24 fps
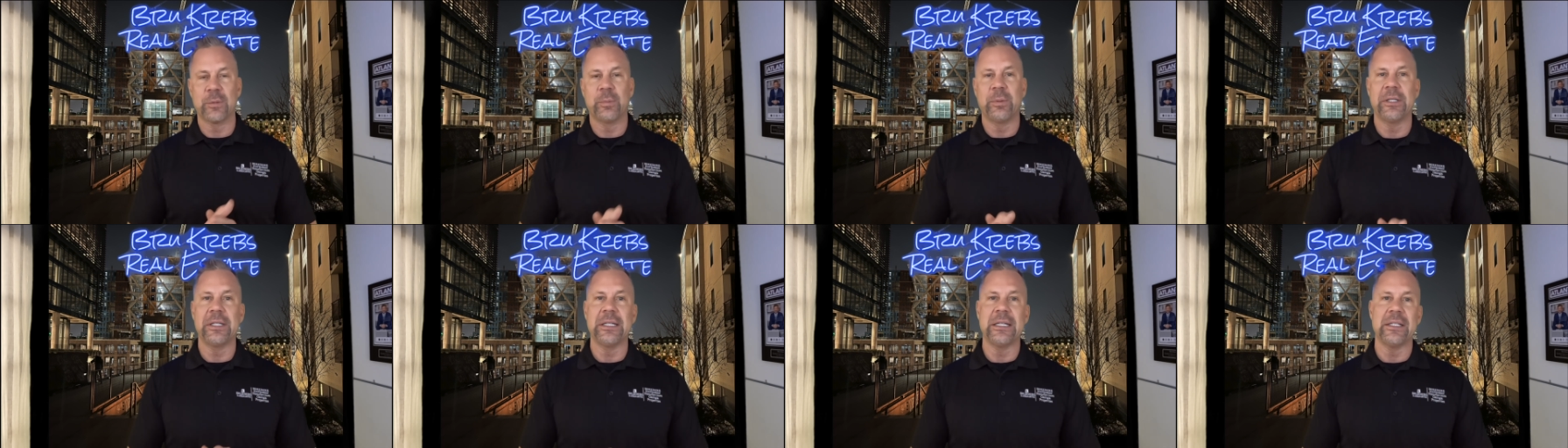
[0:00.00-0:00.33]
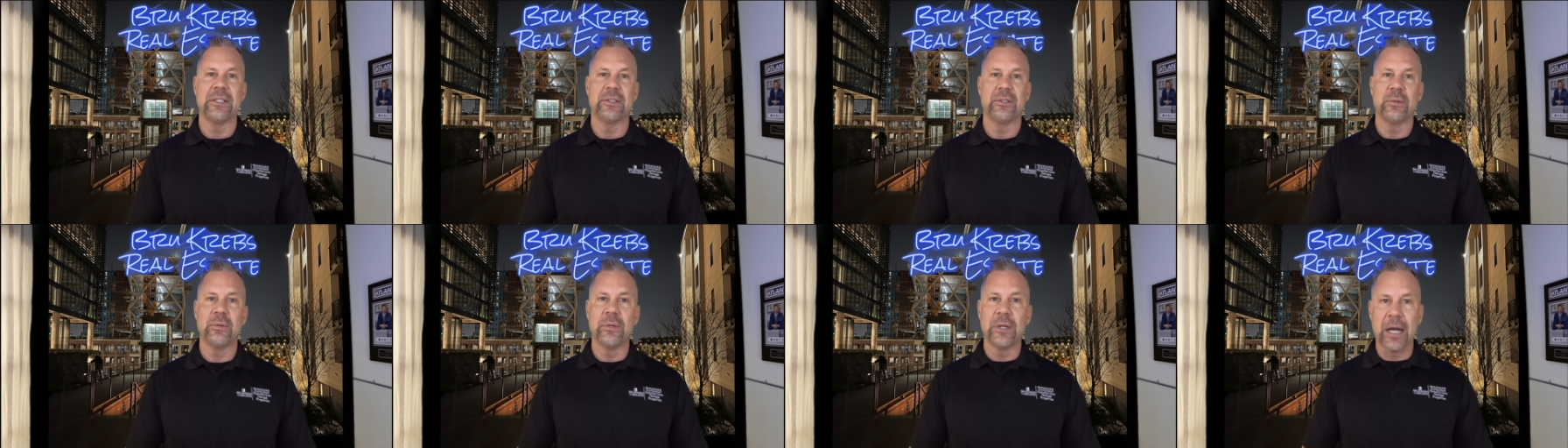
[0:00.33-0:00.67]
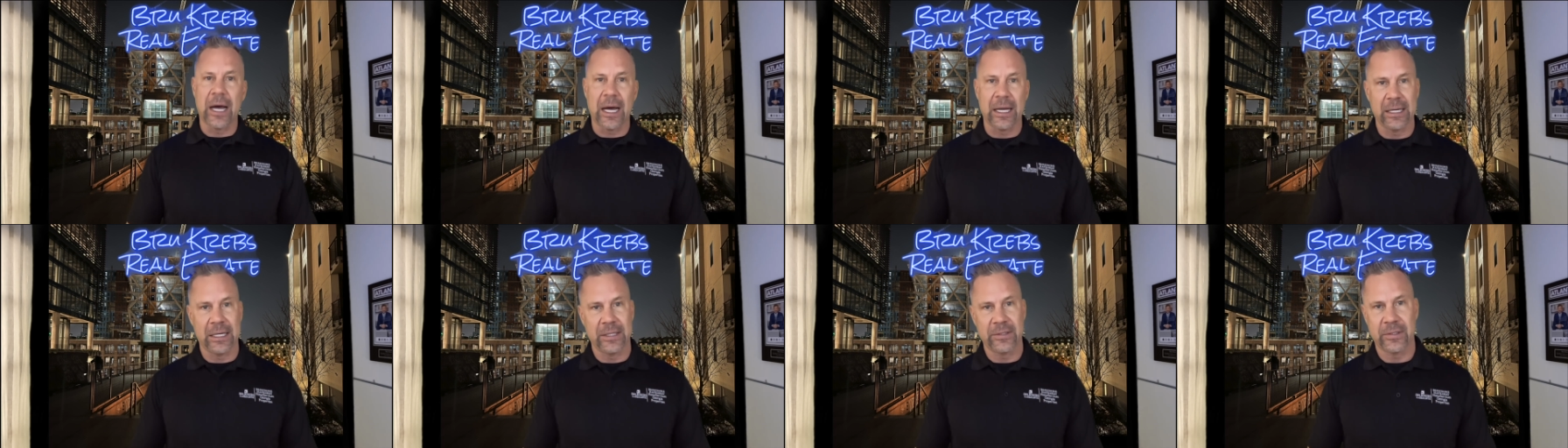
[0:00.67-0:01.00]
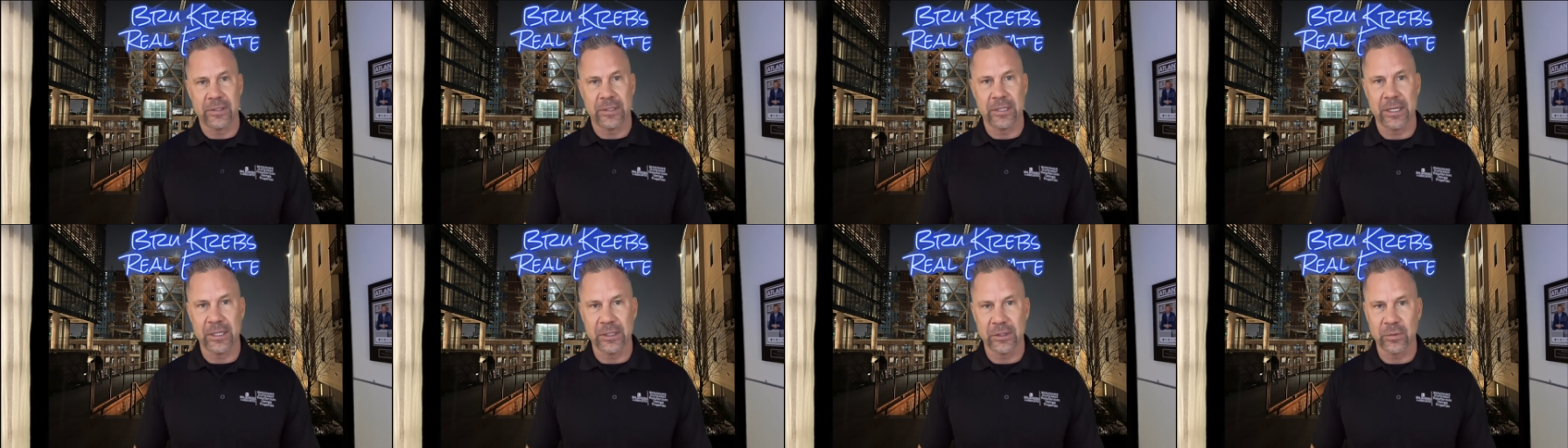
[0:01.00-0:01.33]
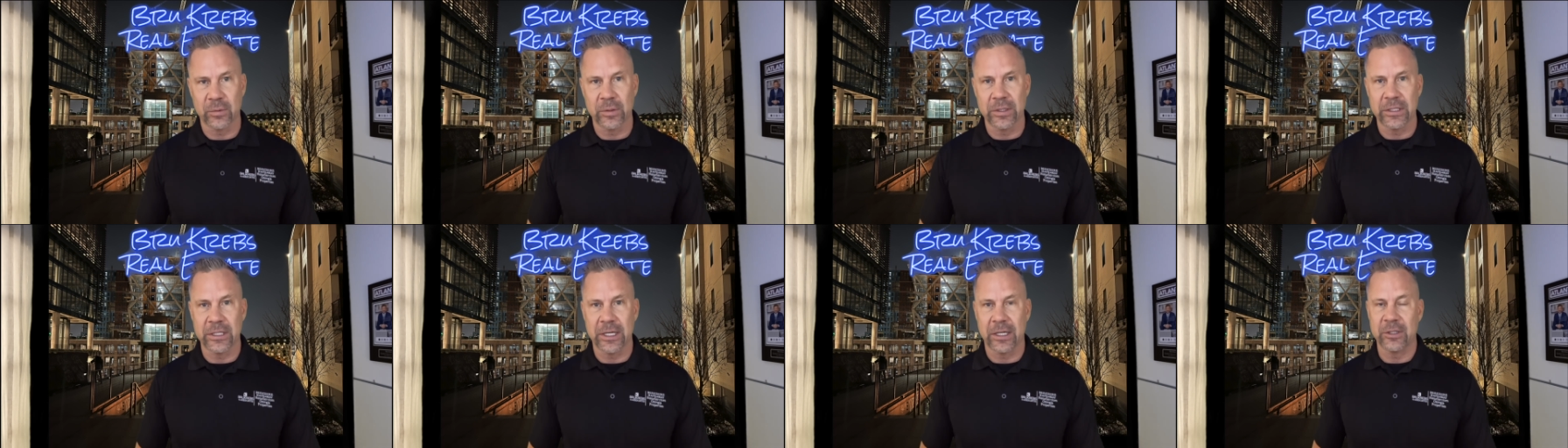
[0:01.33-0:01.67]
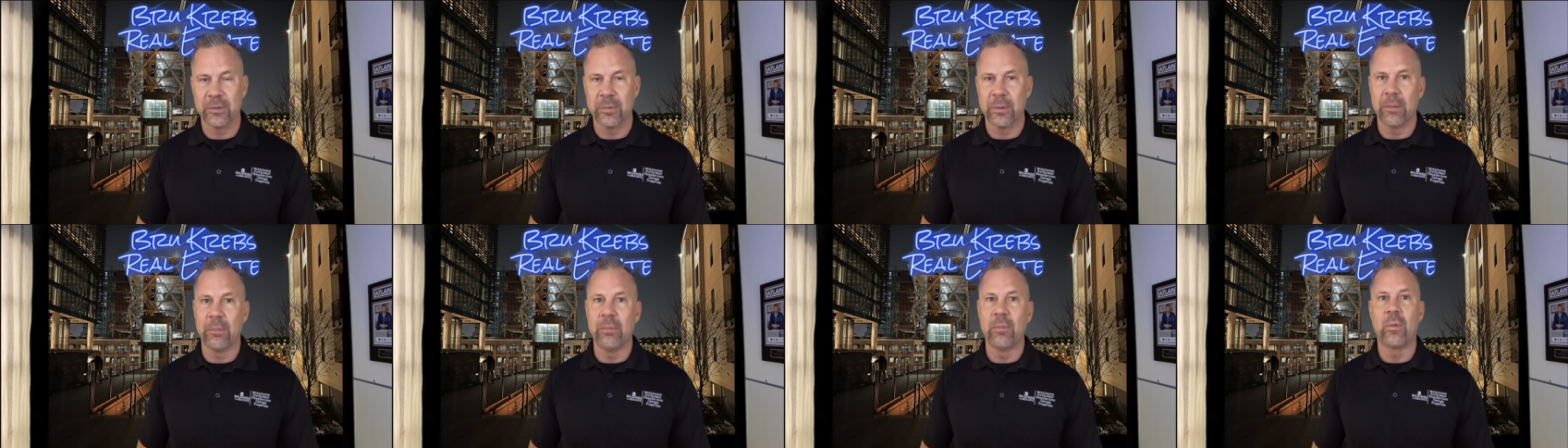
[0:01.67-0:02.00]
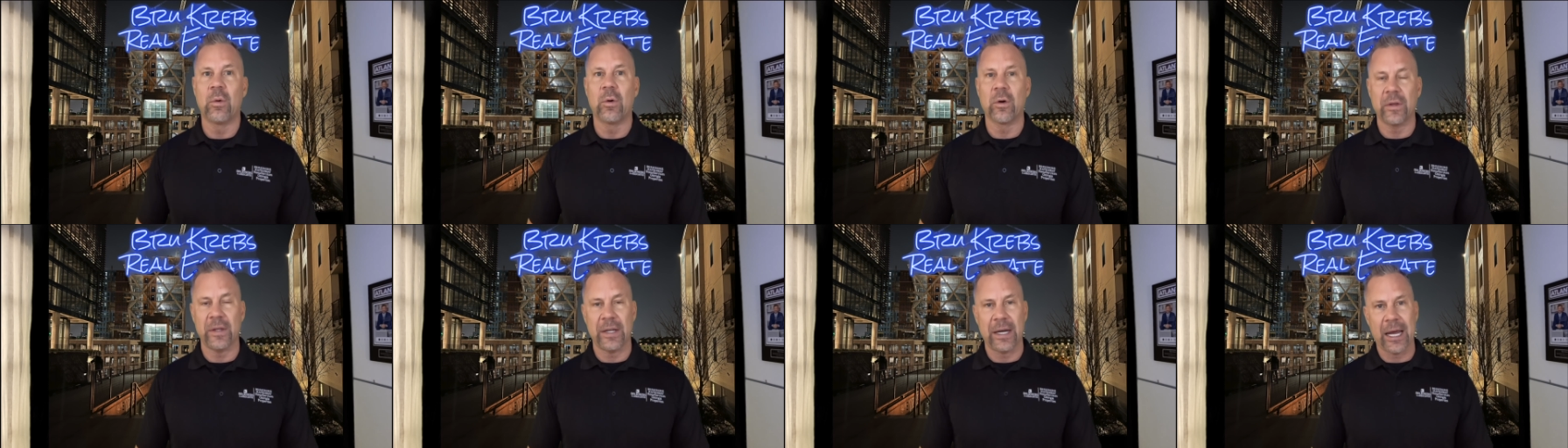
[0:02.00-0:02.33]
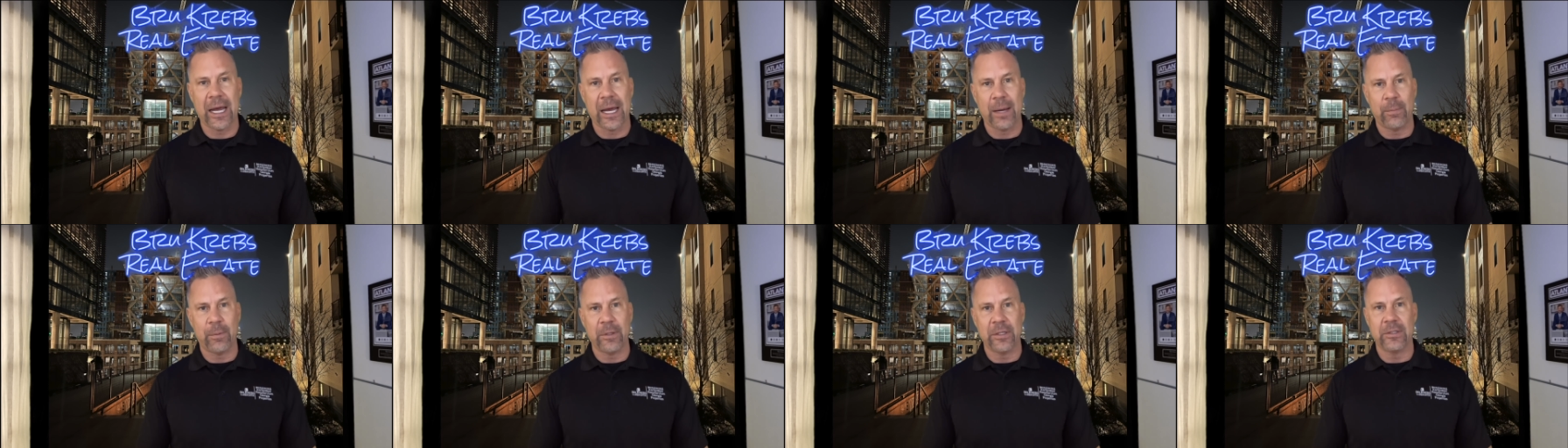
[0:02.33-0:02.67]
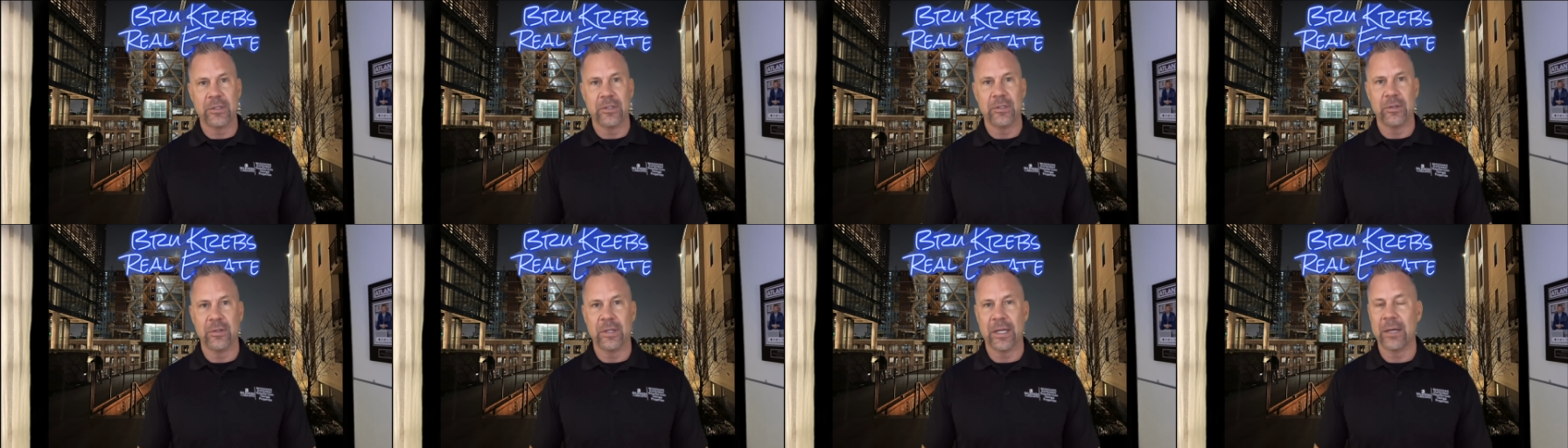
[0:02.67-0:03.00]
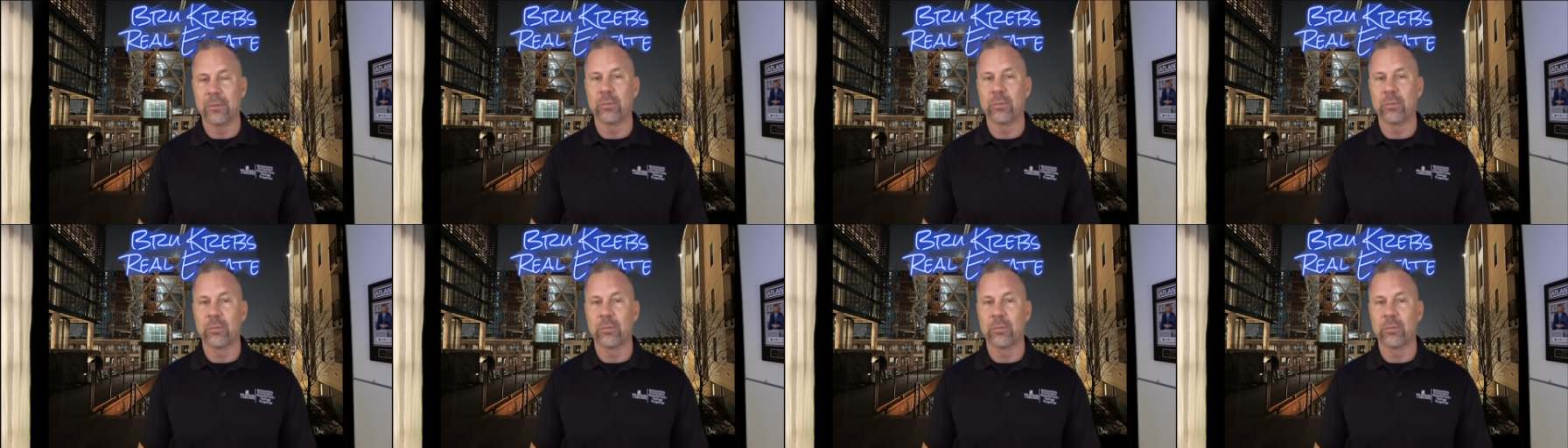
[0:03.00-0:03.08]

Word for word: please do not hesitate to reach out to me. I'm more than happy to do that.